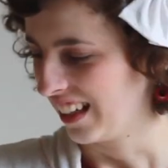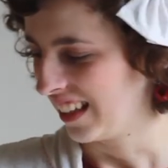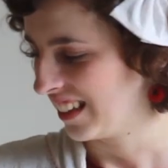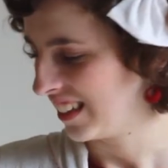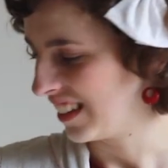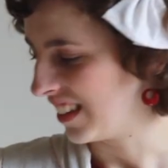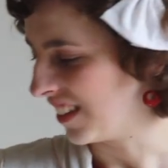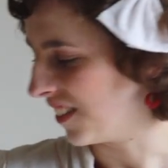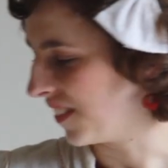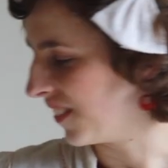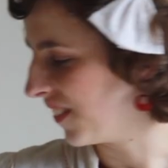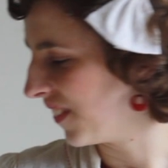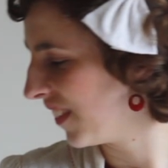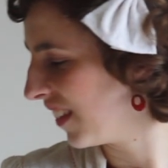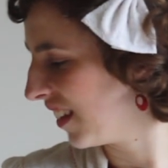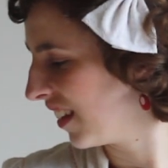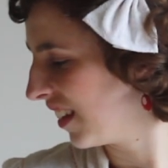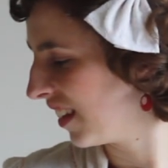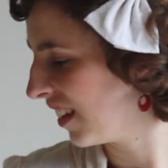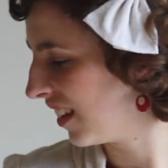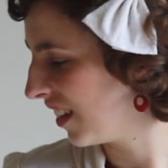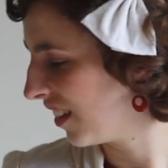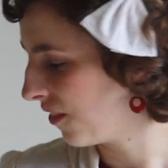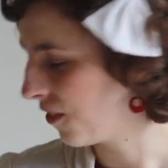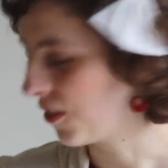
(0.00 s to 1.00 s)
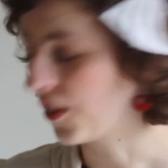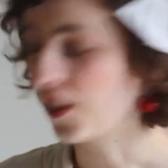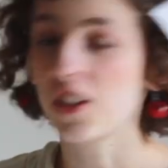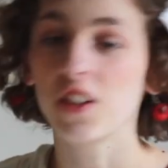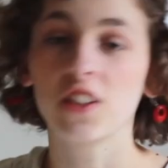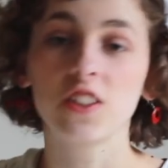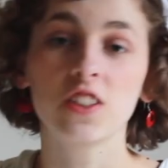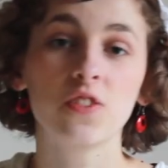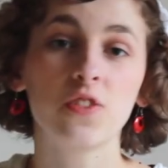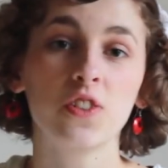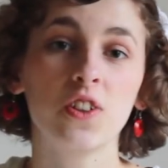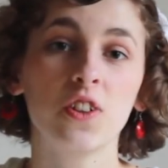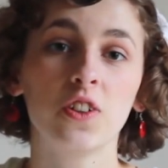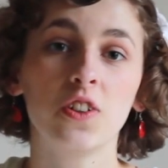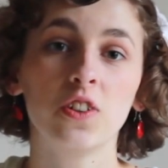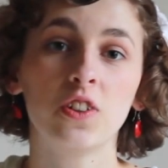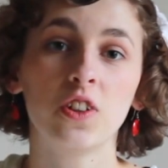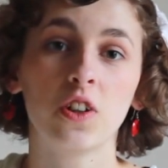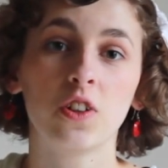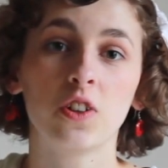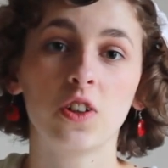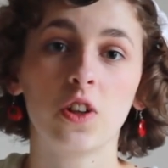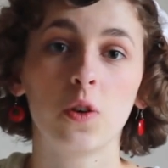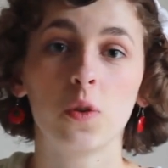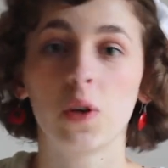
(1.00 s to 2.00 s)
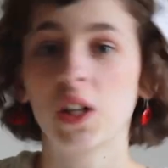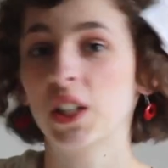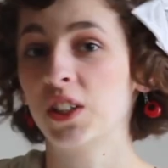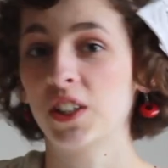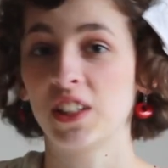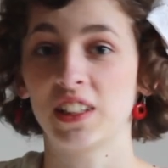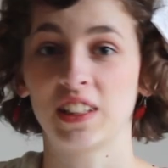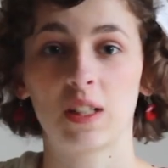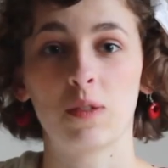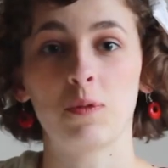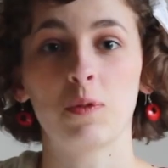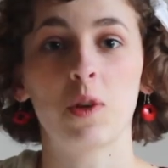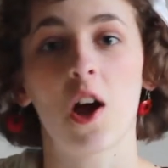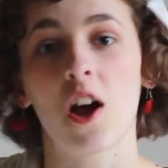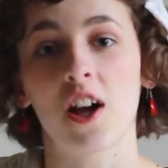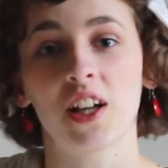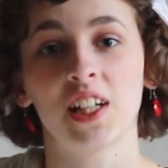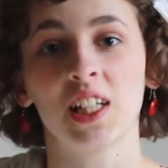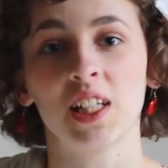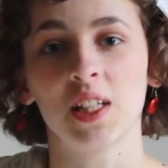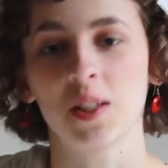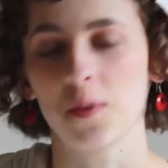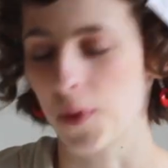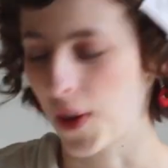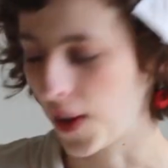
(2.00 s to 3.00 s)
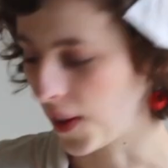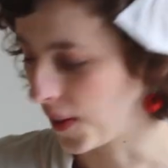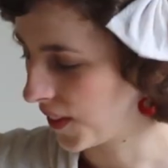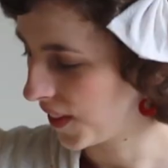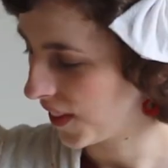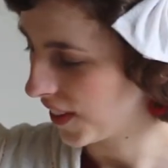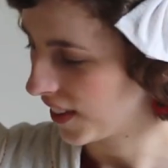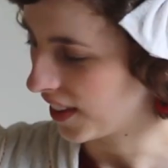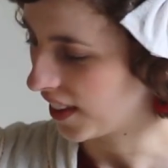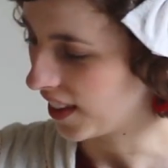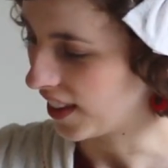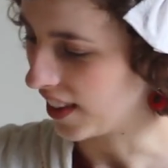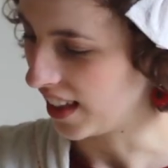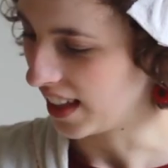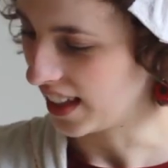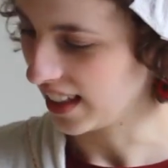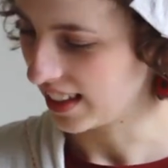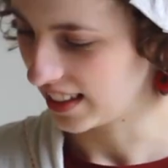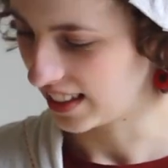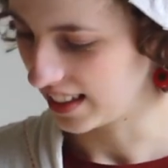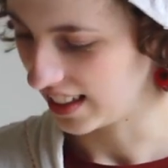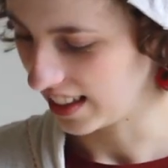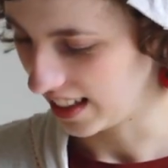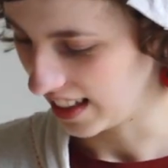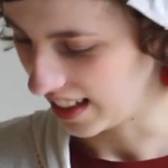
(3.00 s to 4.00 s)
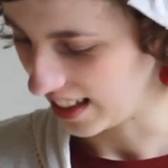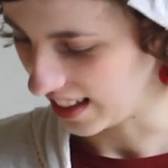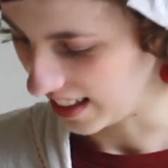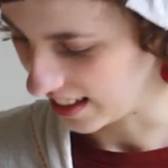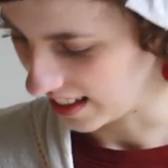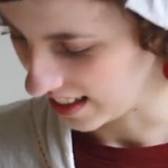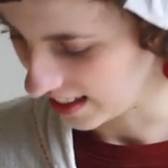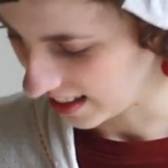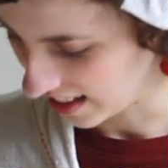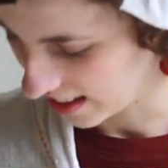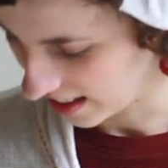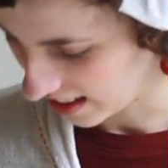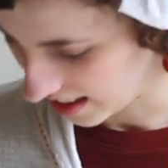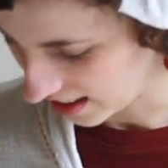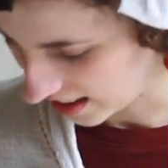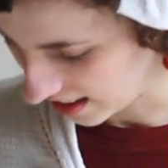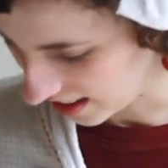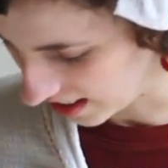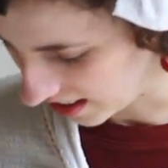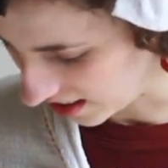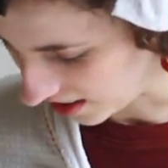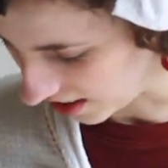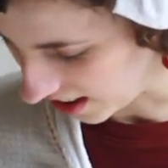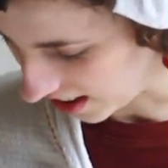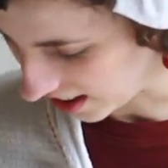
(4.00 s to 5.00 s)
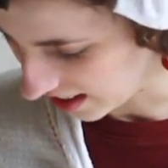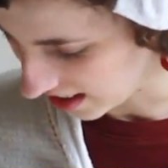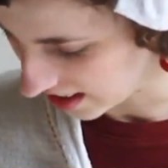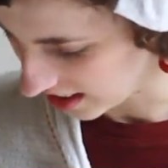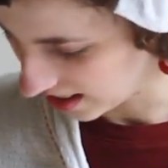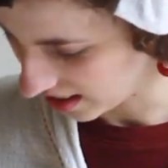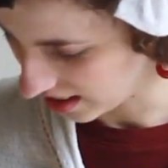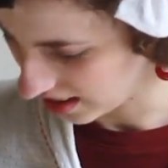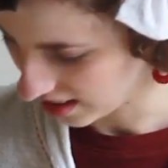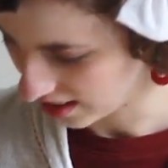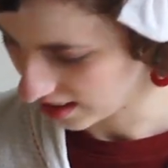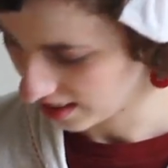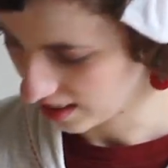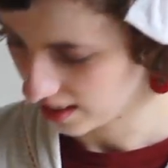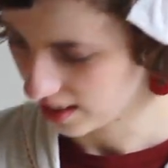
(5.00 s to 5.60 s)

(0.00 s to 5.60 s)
so for those of you who don't know what dress I'm talking about, this is the dress.